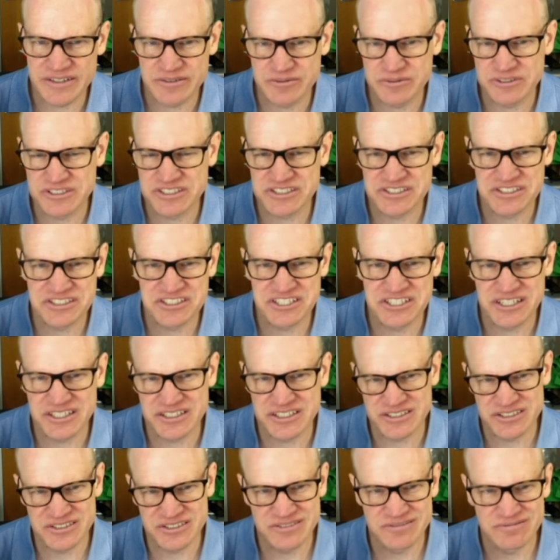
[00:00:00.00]
just
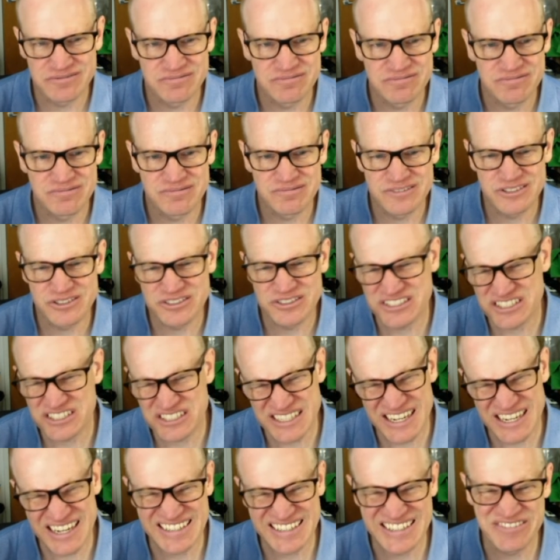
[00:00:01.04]
change, does
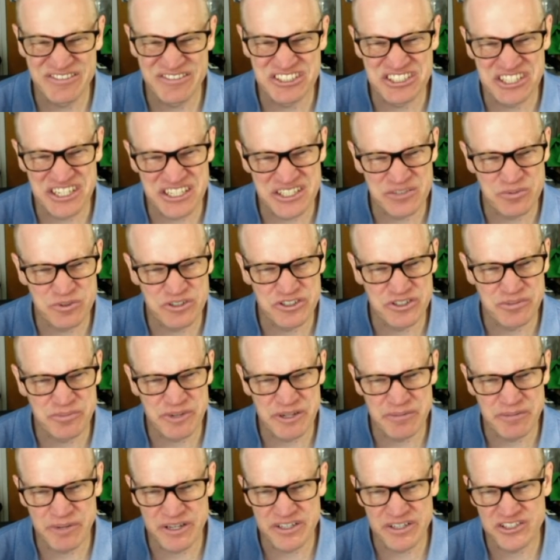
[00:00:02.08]
it even change what you
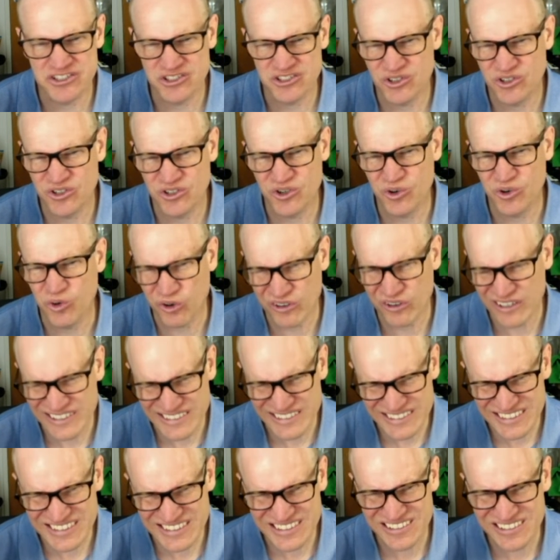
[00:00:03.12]
mean by these
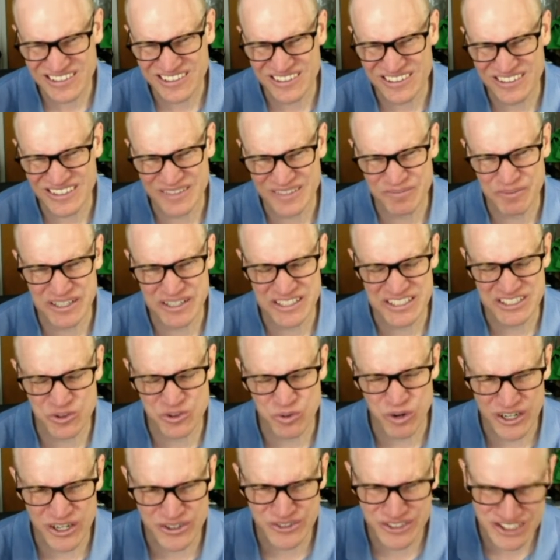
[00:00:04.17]
coordinates or like by these
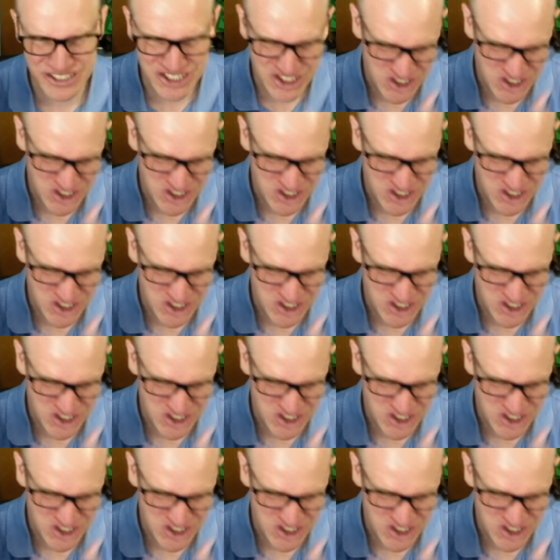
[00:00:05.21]
quadrants?